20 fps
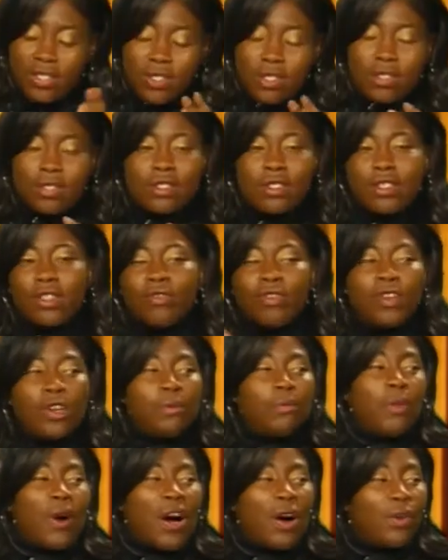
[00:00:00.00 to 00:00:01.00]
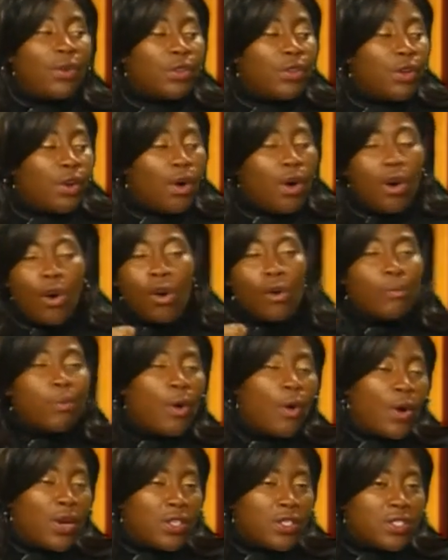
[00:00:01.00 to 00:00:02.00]
isn't even about your
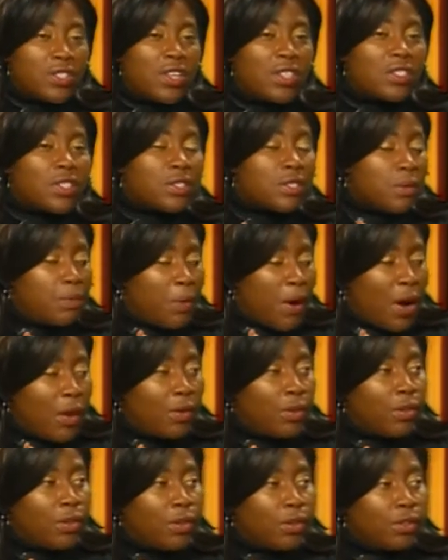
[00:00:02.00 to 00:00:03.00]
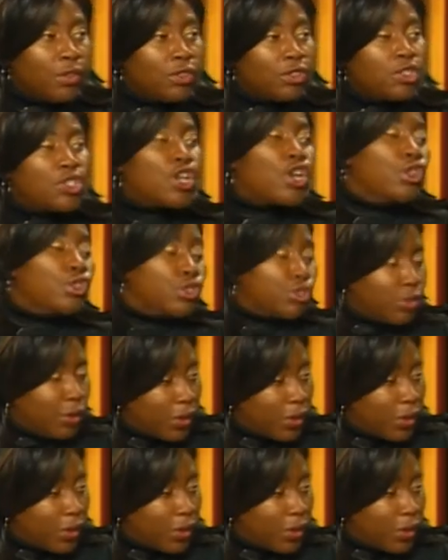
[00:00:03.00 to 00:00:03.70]
homeboys. This is about your children.